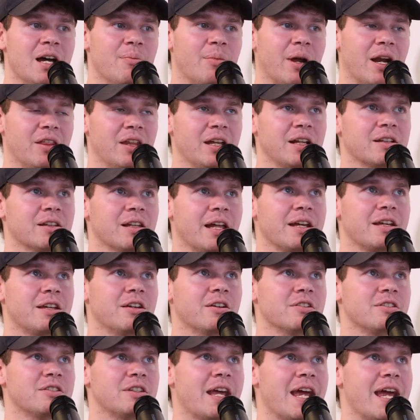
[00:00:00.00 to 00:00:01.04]
But I think like
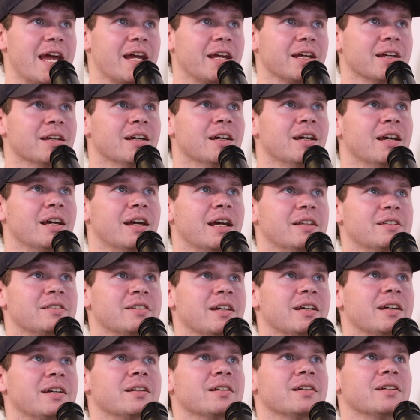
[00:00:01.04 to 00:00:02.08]
you're saying, it's
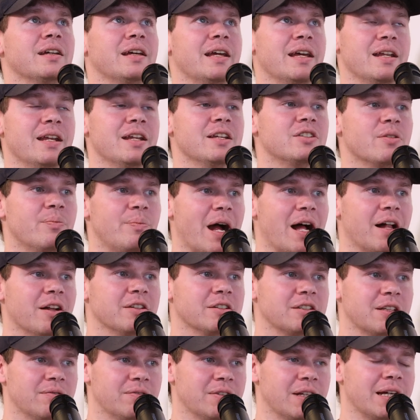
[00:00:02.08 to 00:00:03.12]
like it is a
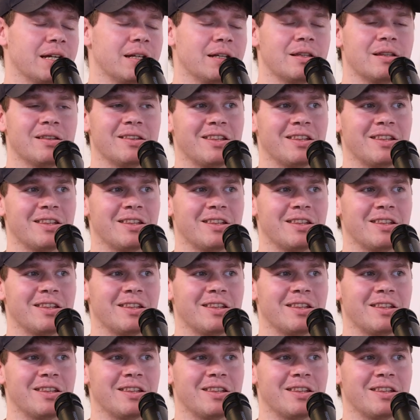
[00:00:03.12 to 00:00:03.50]
balance of like